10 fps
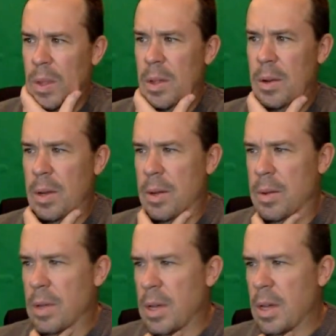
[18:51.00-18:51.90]
There you
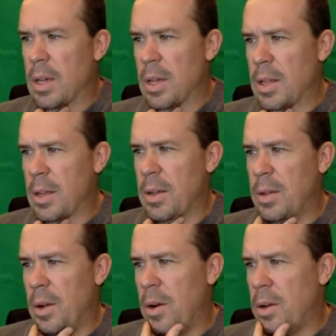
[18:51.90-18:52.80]
go. Yeah,
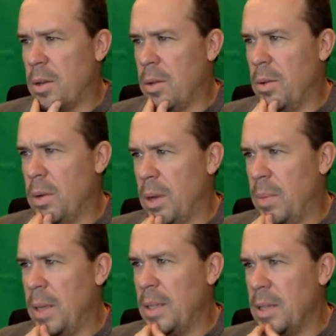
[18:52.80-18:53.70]
the article, when I
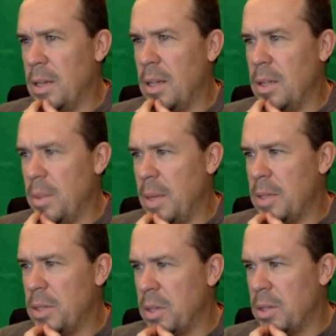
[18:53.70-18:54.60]
pasted it into
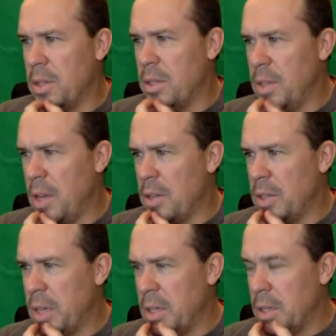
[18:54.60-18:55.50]
Messenger, said Seattle
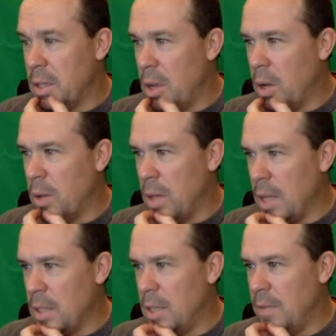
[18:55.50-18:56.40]
State,
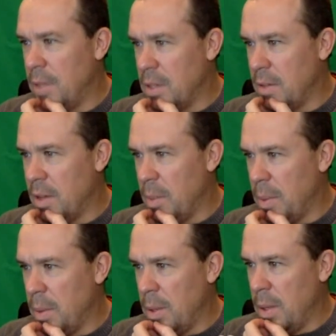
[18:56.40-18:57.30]
as defensive help
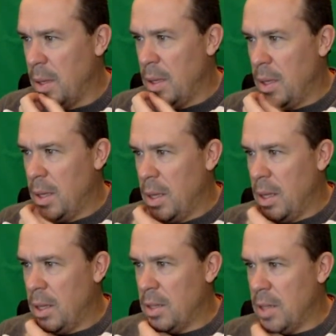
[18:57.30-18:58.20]

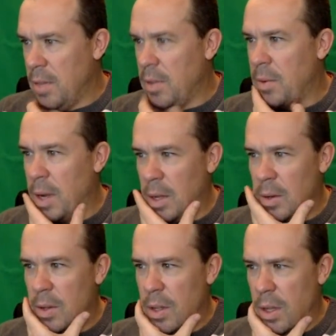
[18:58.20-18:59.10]
in the 7th round.